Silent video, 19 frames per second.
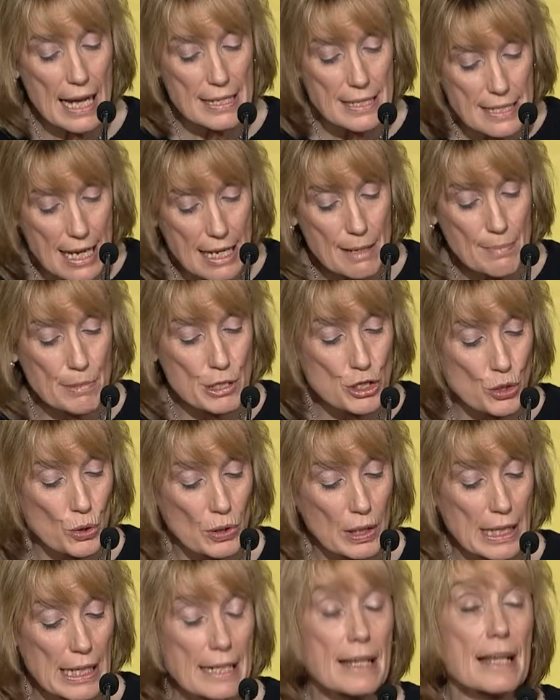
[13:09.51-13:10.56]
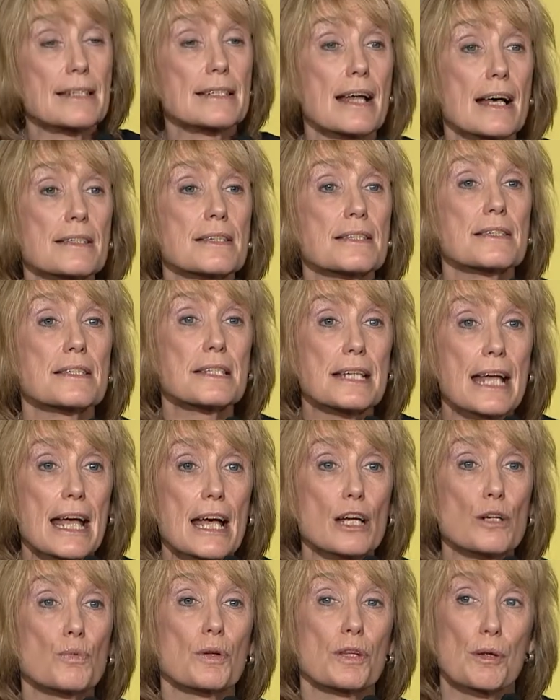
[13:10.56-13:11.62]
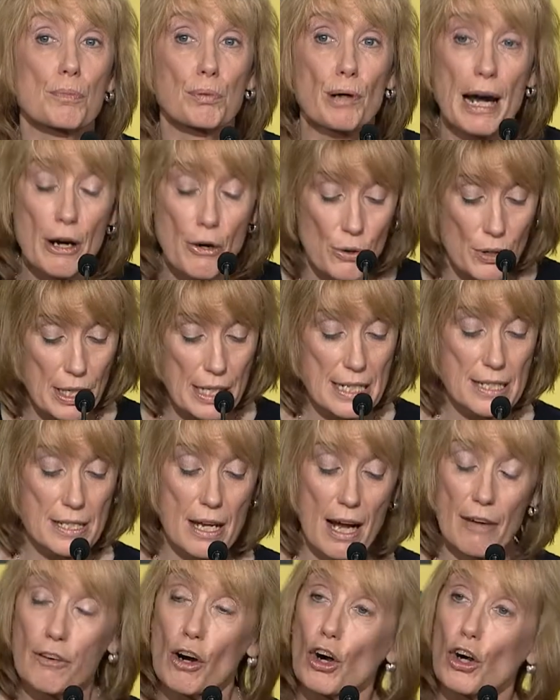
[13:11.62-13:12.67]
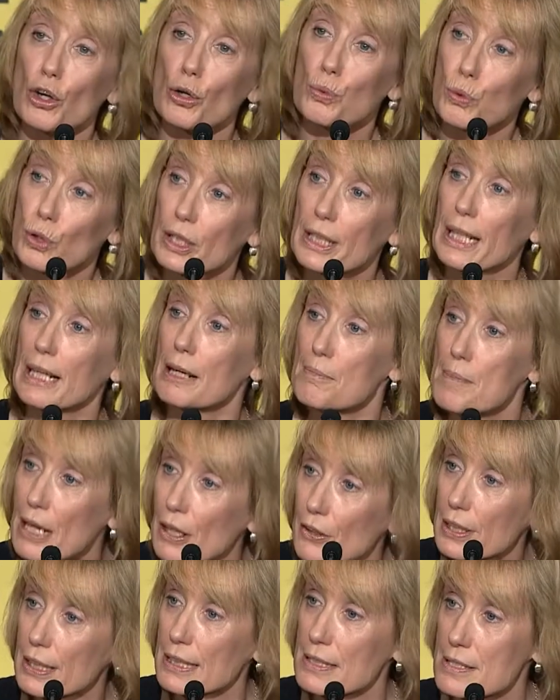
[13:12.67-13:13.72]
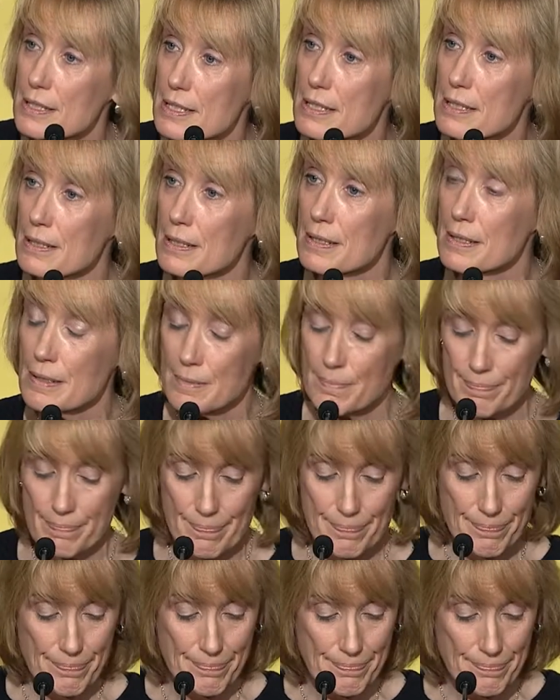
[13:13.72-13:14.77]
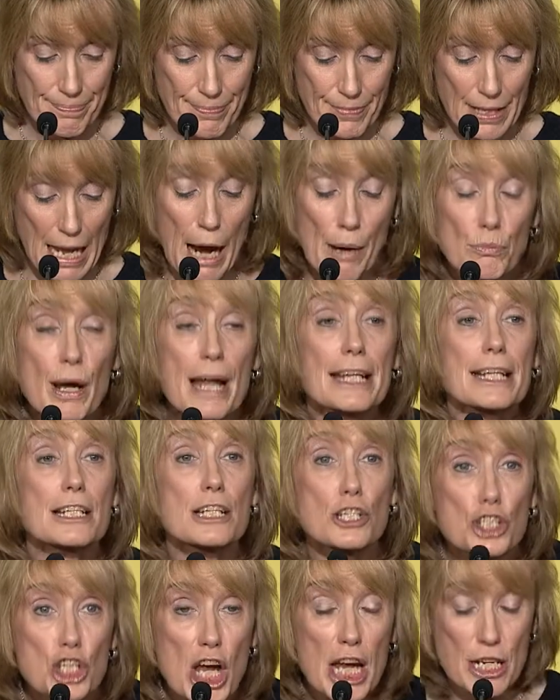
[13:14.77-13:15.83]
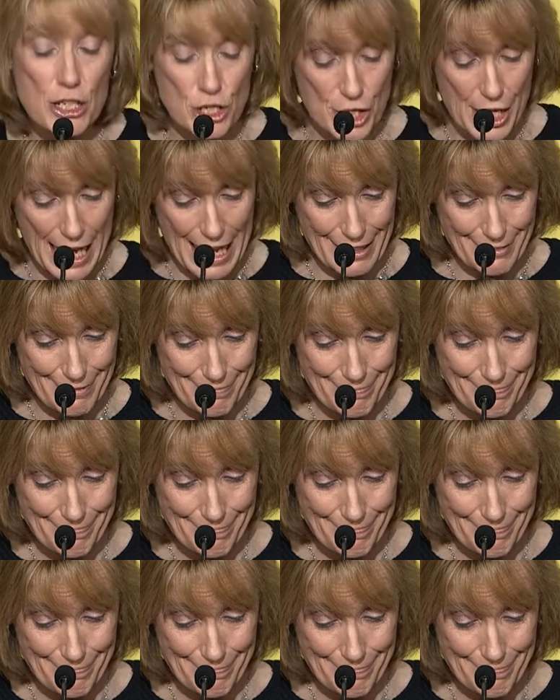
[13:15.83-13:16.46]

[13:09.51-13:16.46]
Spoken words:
a Senate majority that doesn't stand with the priorities of hardworking Americans. I'm ready to change that.